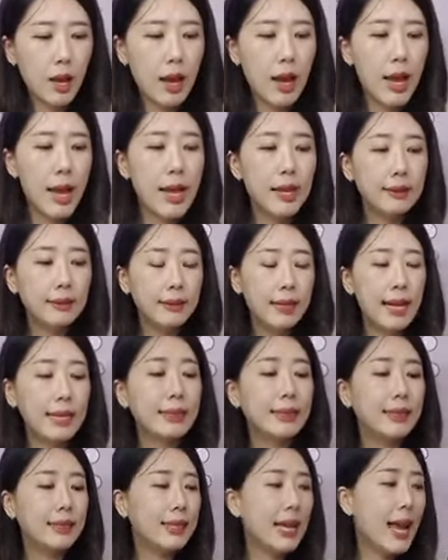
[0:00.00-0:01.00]
And
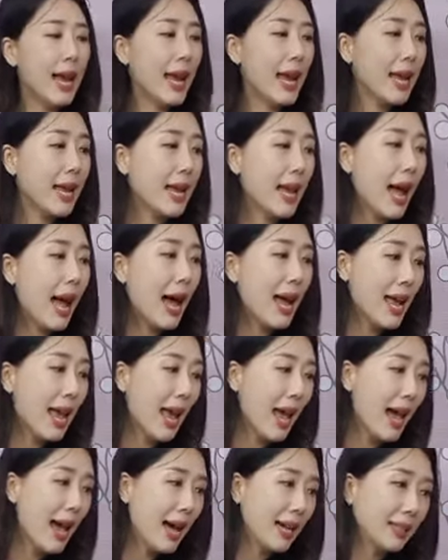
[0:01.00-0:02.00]
let's say I
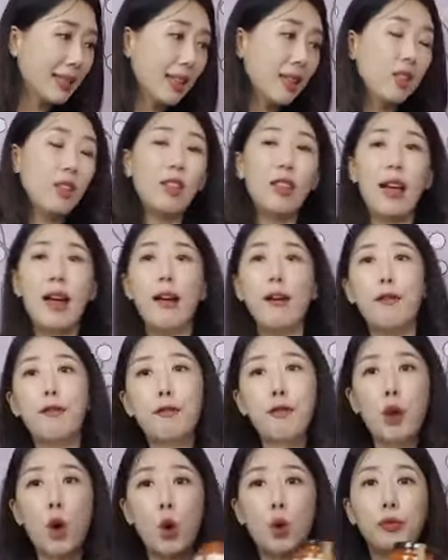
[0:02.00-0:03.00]
have
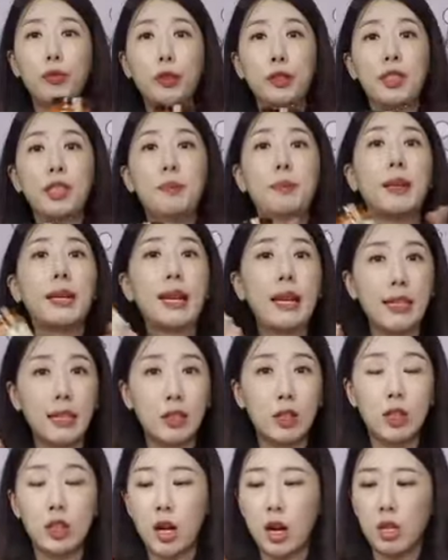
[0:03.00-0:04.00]
leftover spaghetti
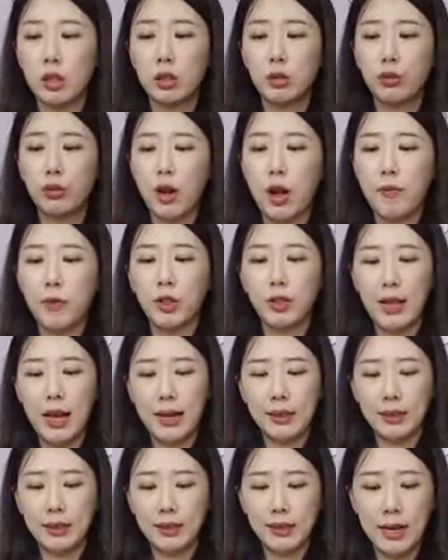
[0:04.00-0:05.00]
sauce from the
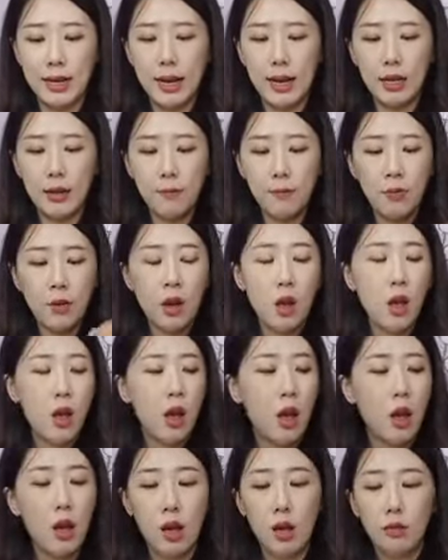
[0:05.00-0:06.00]
last night.
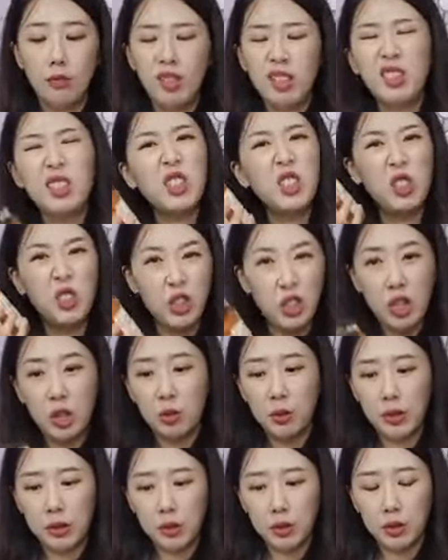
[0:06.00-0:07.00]
This is new
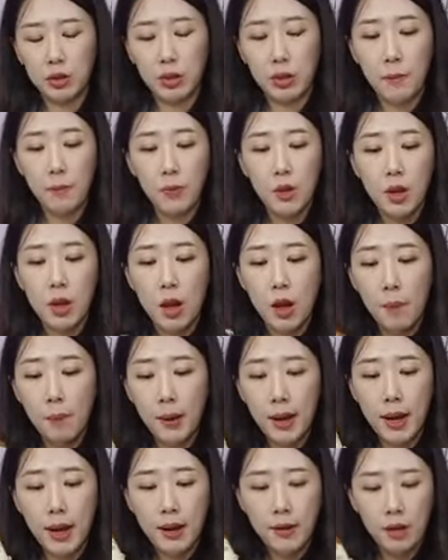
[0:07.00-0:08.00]
actually.
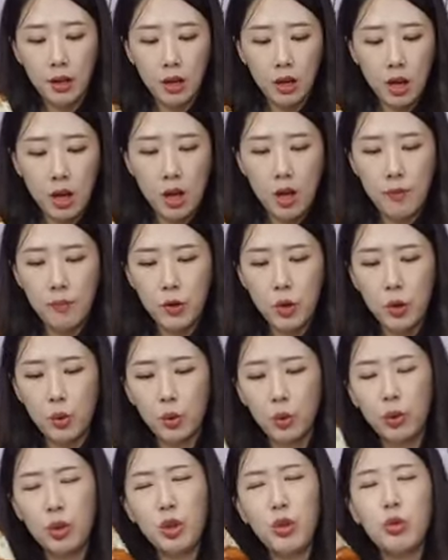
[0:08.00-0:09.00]
But
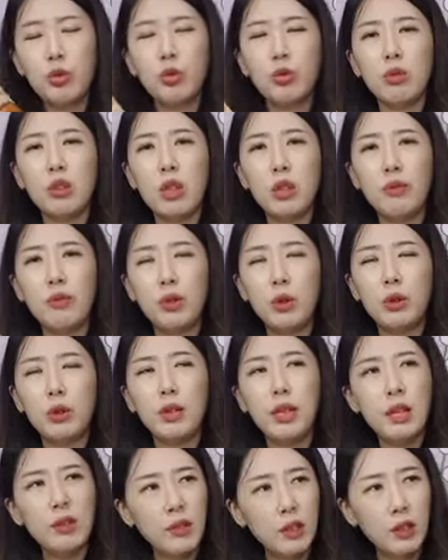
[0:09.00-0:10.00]
if you
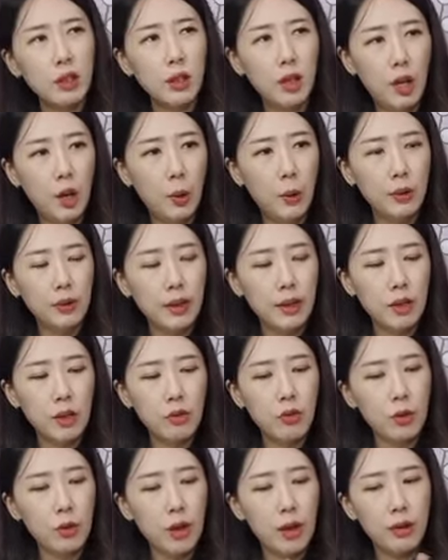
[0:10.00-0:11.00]
leave alone and if
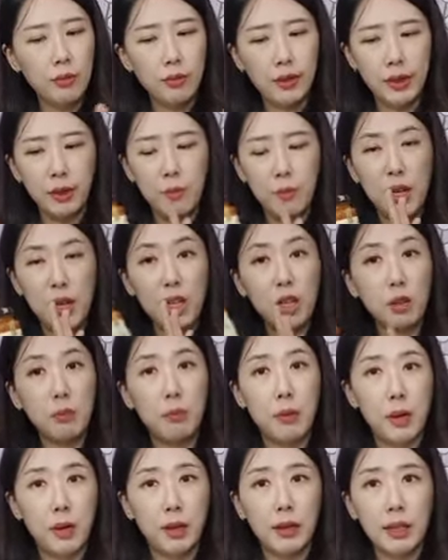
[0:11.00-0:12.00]
you have like bigger
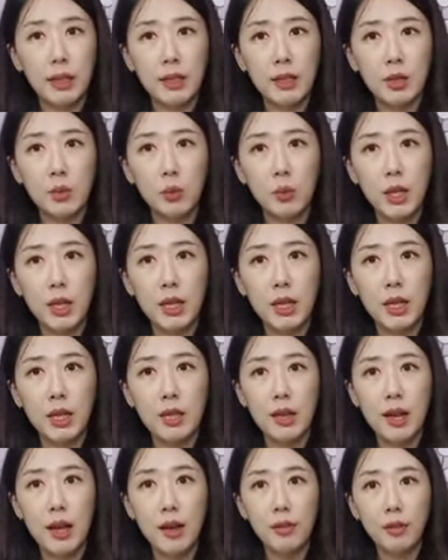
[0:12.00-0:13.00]
buckets, we
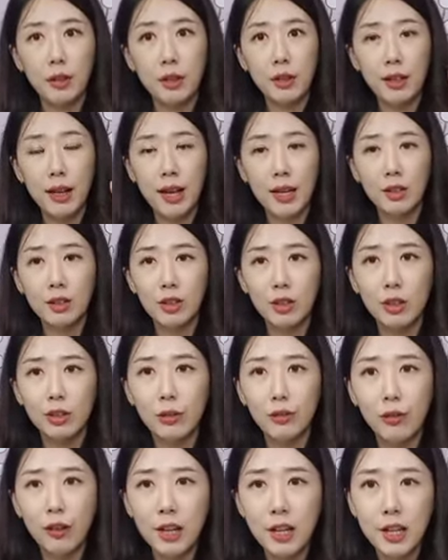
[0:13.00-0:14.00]
never get to
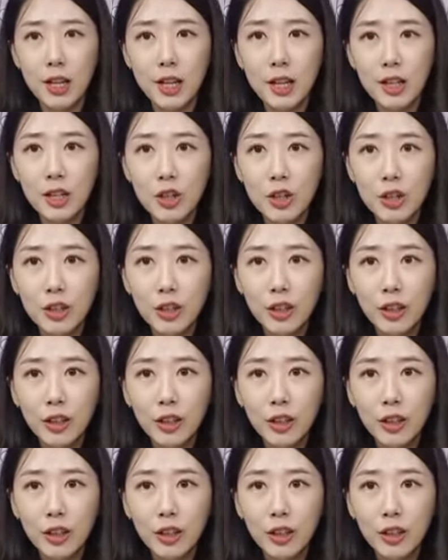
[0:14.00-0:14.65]
finish.